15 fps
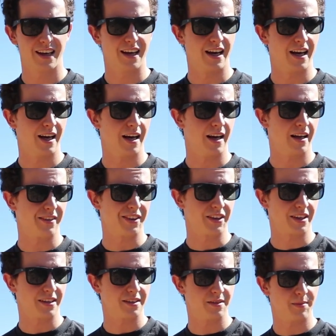I
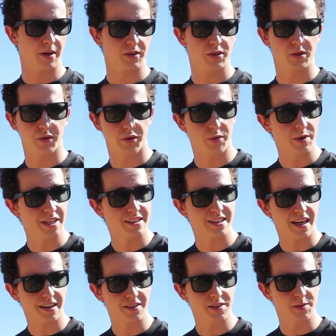think it's about 3
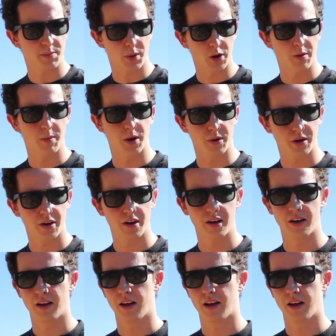seconds per motor.